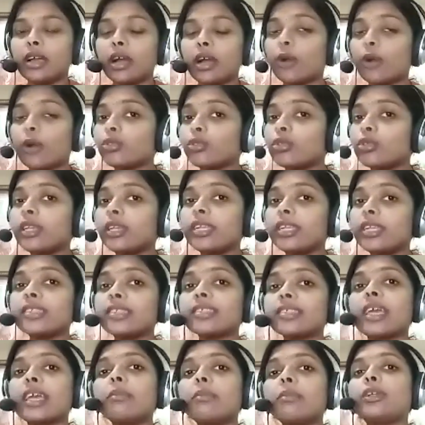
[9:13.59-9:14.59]
how the lease
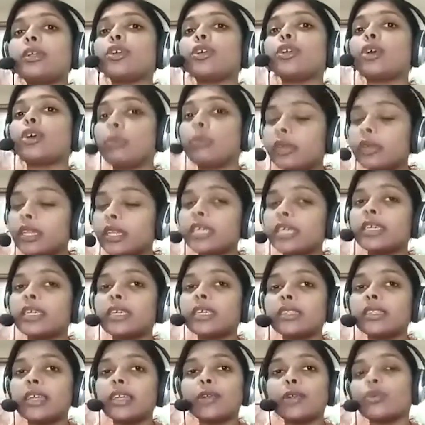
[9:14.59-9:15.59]
can be
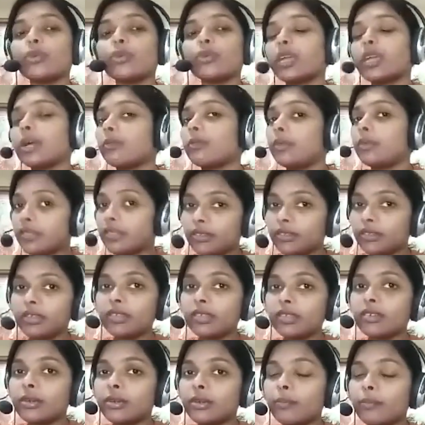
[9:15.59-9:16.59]
terminated, that we have
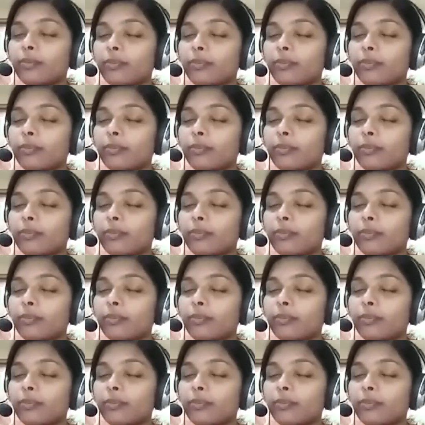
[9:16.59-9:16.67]
discussed.